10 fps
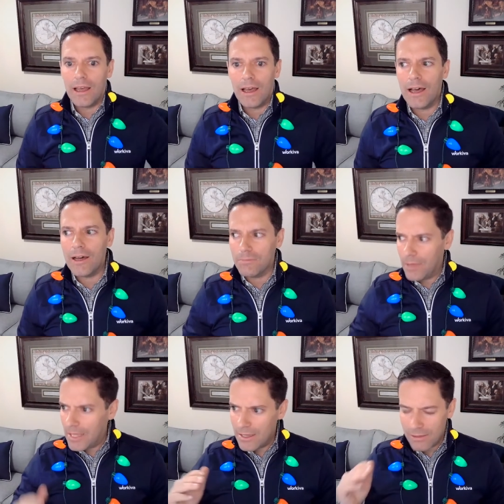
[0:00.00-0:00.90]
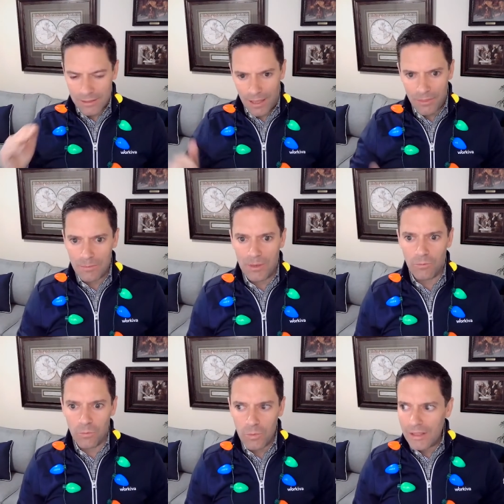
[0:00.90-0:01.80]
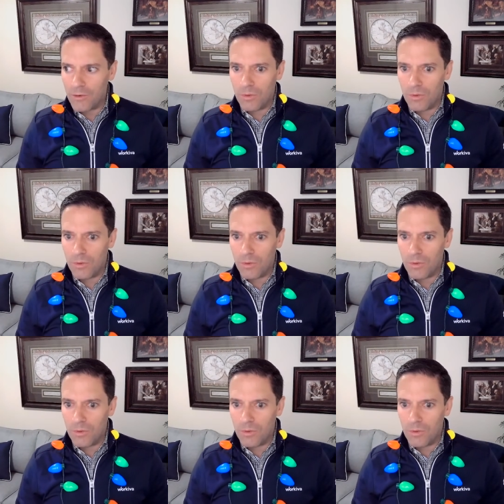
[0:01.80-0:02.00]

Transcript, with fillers: um, is, I think, been really,